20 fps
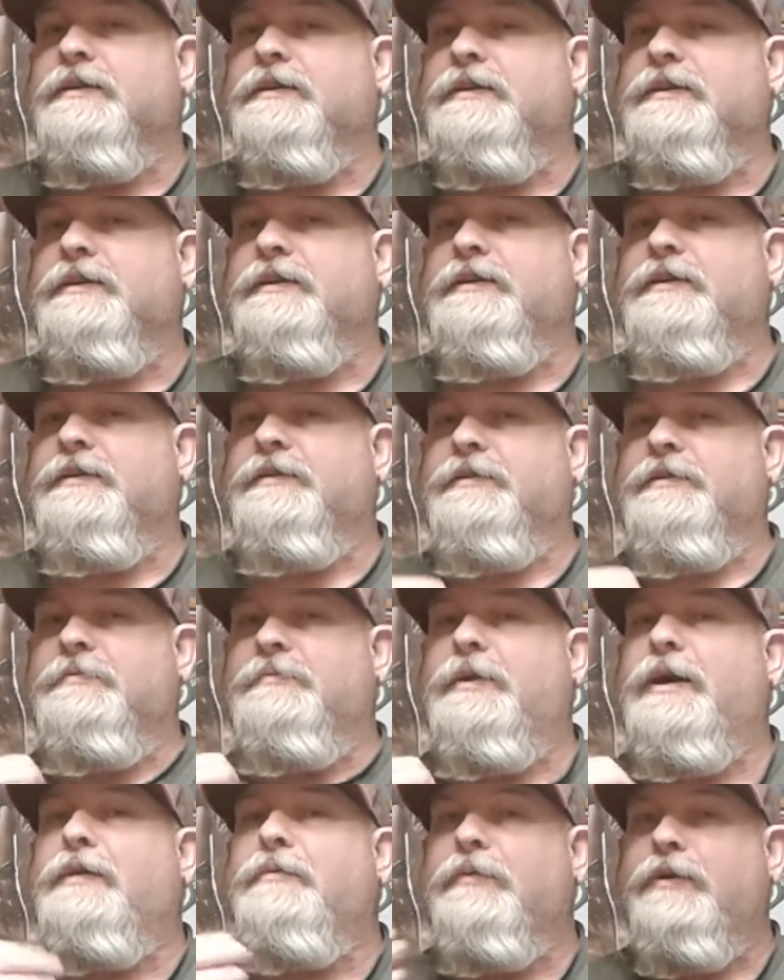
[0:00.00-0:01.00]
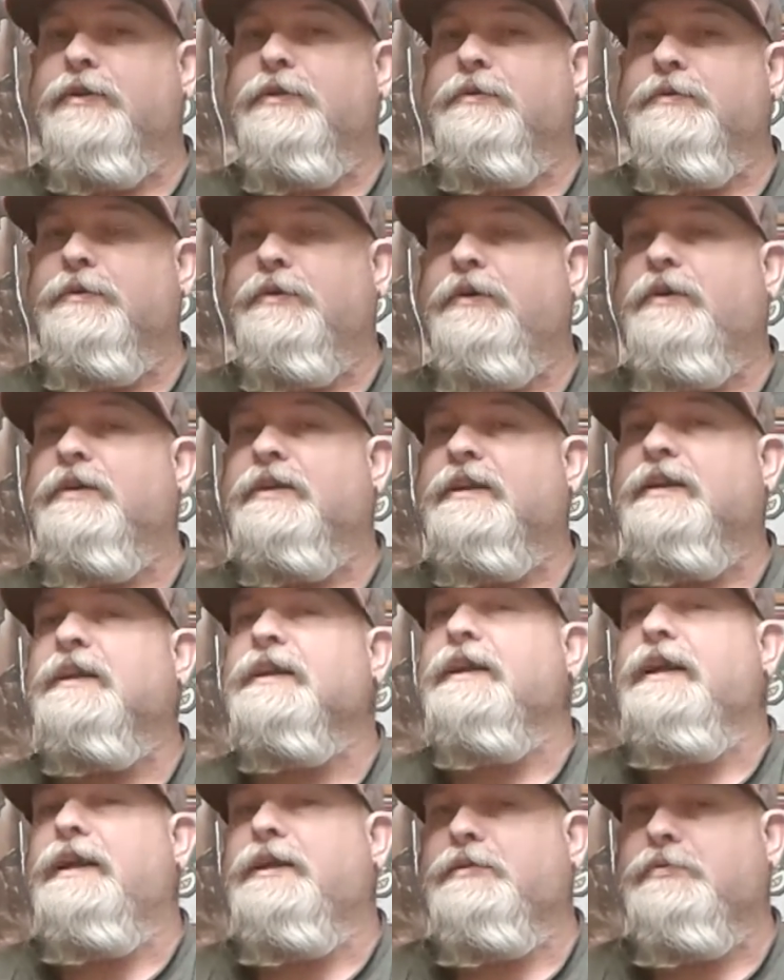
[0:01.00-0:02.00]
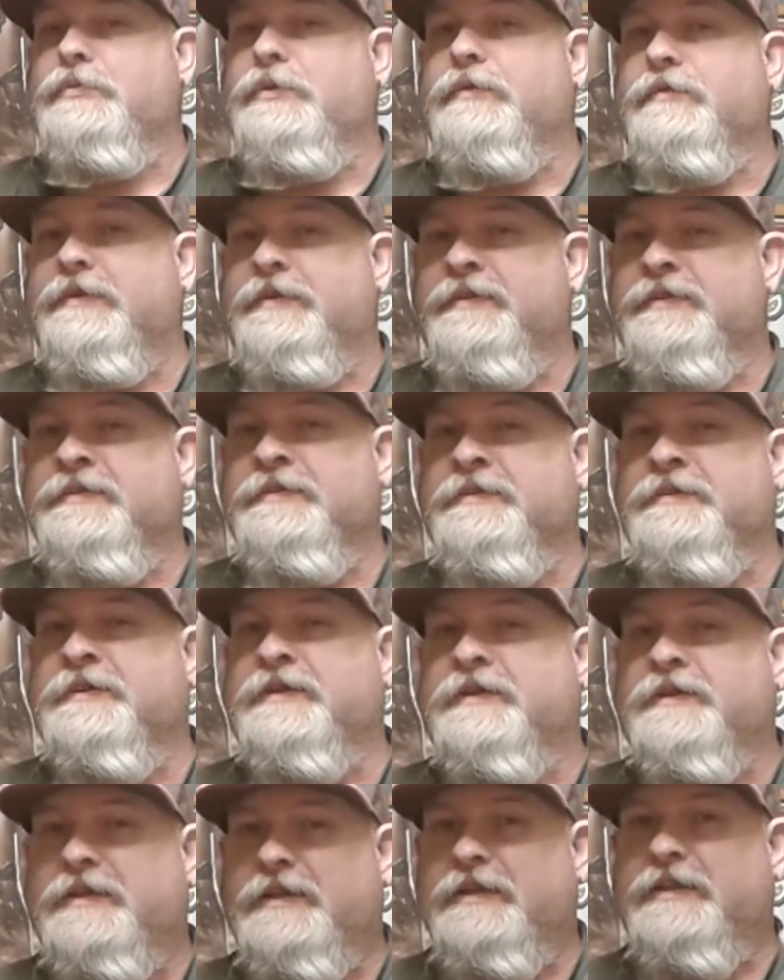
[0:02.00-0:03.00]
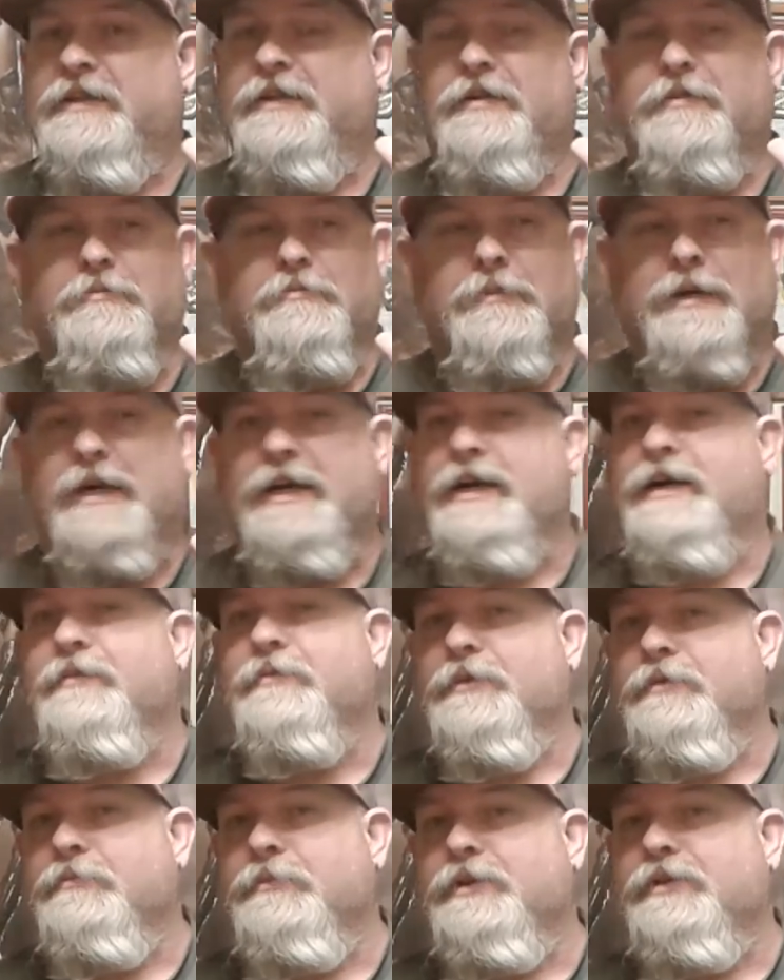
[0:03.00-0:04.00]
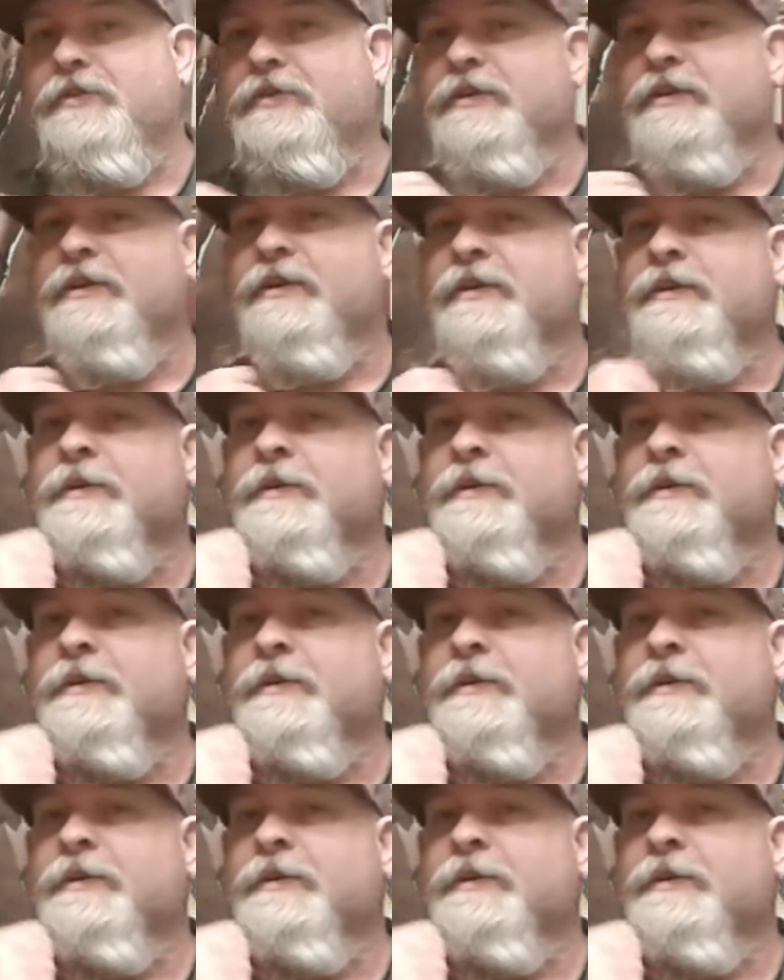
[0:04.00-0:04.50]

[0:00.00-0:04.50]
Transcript: uh, my mother in law, a kick ass woman. I, I love Ma, we miss you.